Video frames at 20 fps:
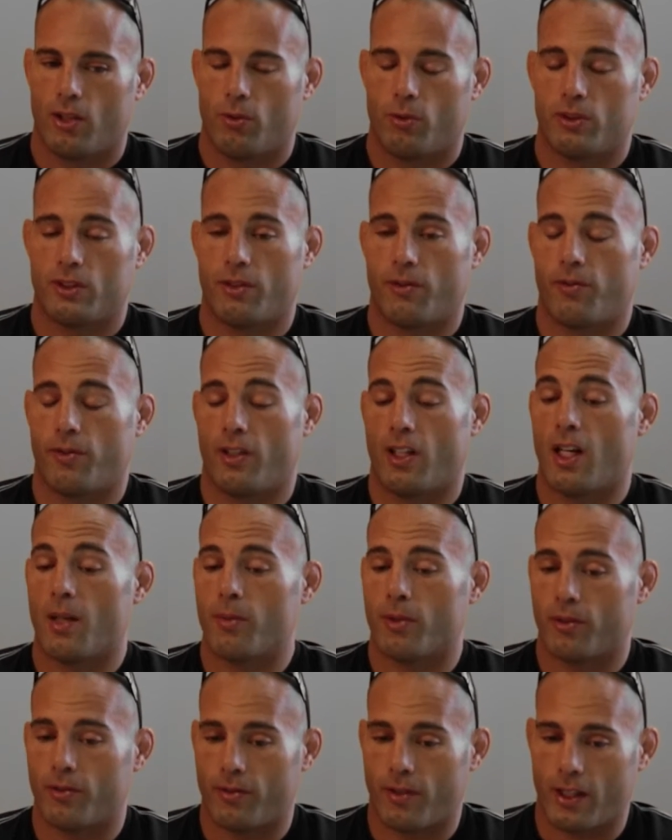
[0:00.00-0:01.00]
was a
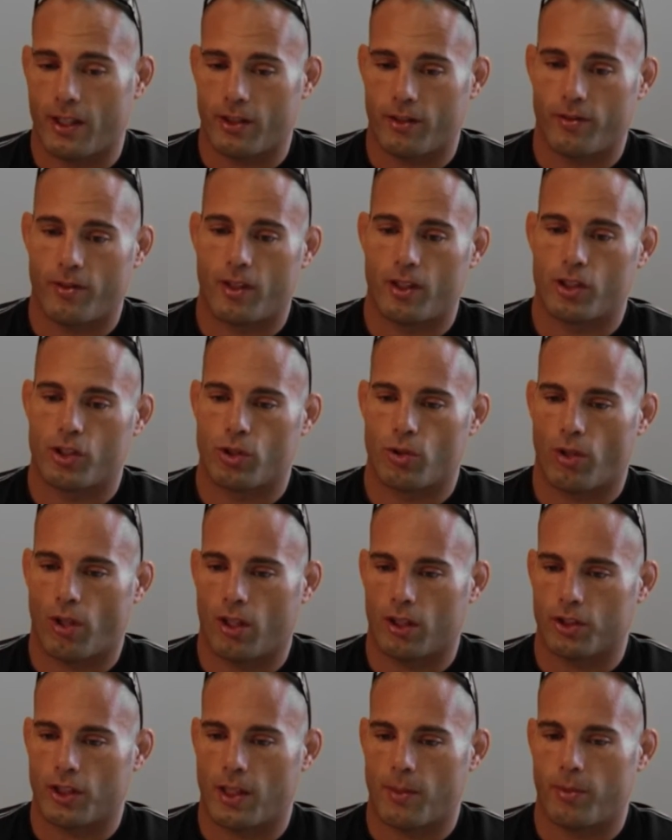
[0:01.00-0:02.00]
phenomenal fighter, very
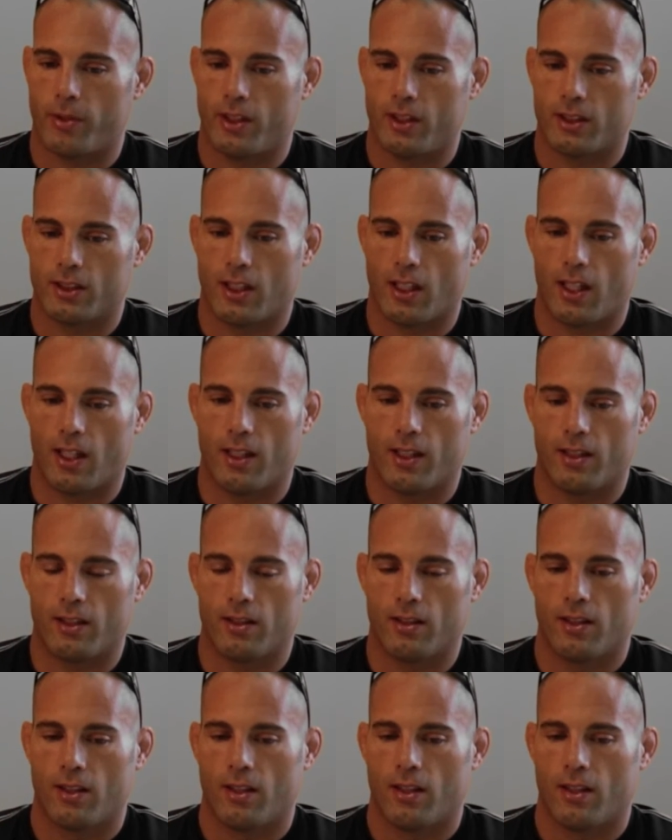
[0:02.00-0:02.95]
strong Japanese guy, and